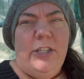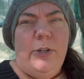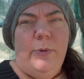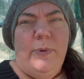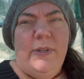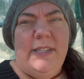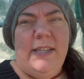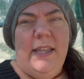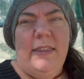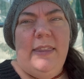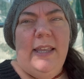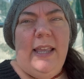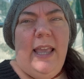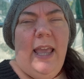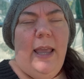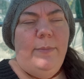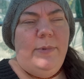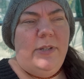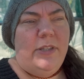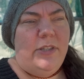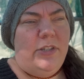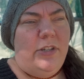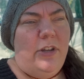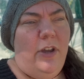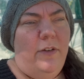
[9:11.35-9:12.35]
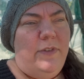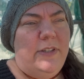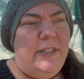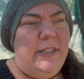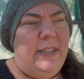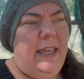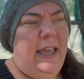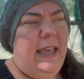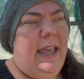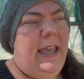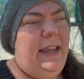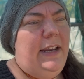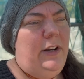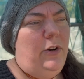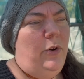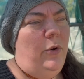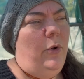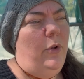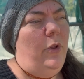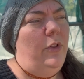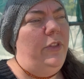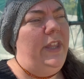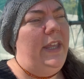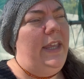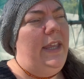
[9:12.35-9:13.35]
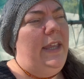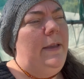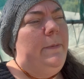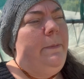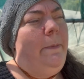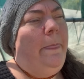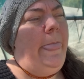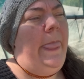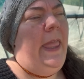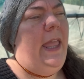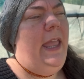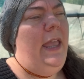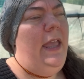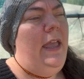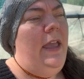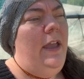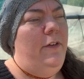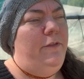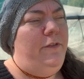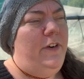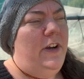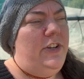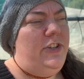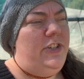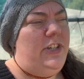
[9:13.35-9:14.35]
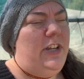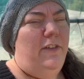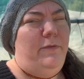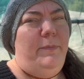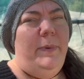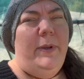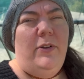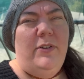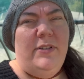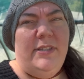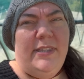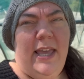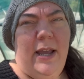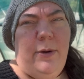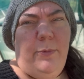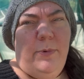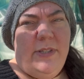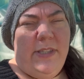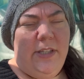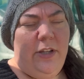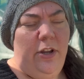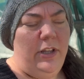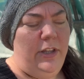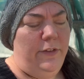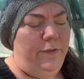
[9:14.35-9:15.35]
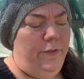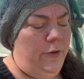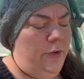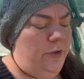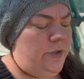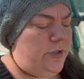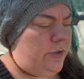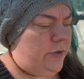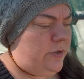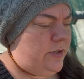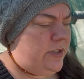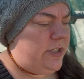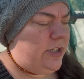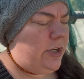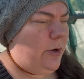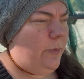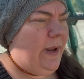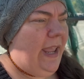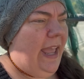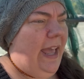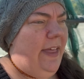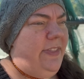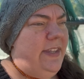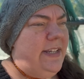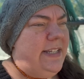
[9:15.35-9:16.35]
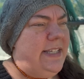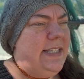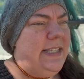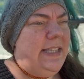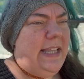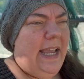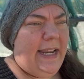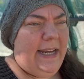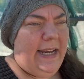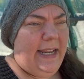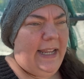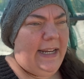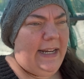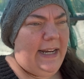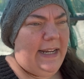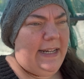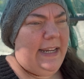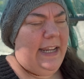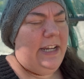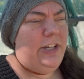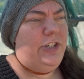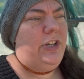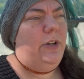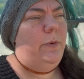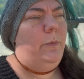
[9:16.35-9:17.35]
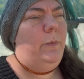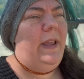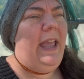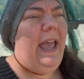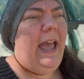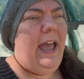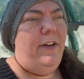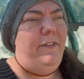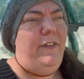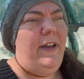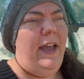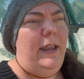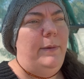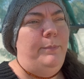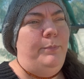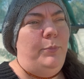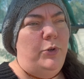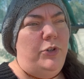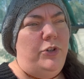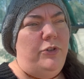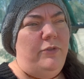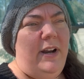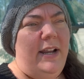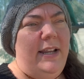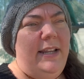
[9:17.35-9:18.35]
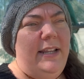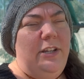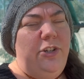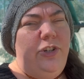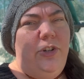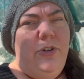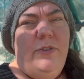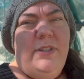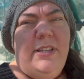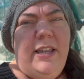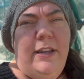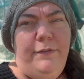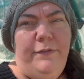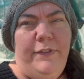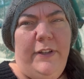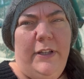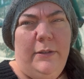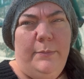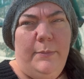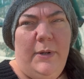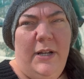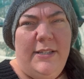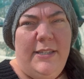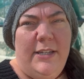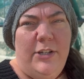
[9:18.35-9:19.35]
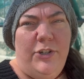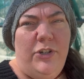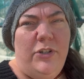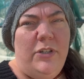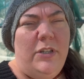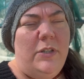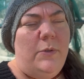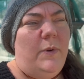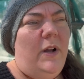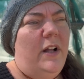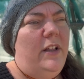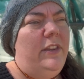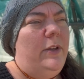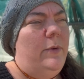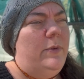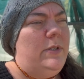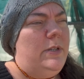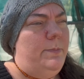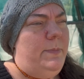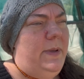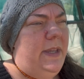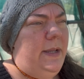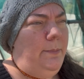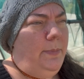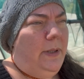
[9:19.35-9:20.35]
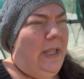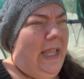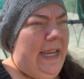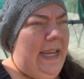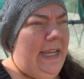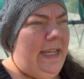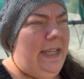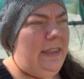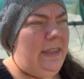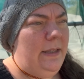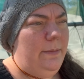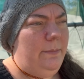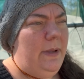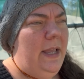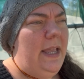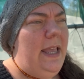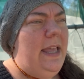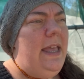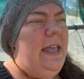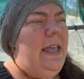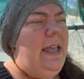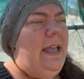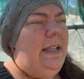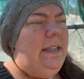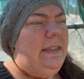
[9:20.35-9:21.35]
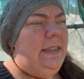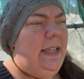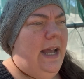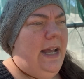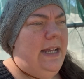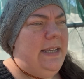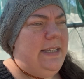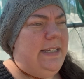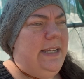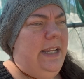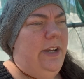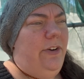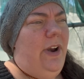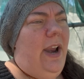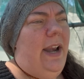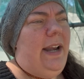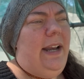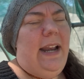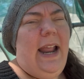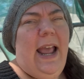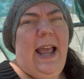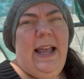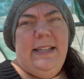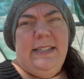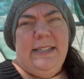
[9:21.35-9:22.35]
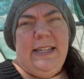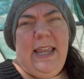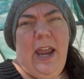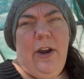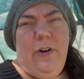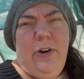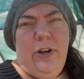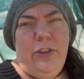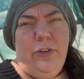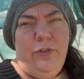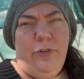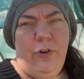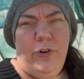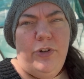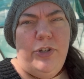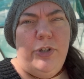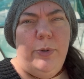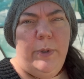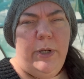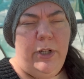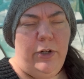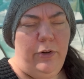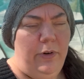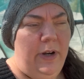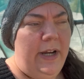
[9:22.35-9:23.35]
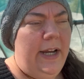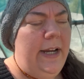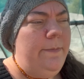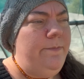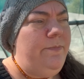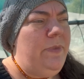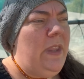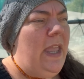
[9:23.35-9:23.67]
So instead they came to the surface and they ate all the fresh stuff because that was the only food source. So we had this slater inundation. We have had bush rat issues and field mice issues as well. There was a big plague of them last year, and it has carried through to a degree.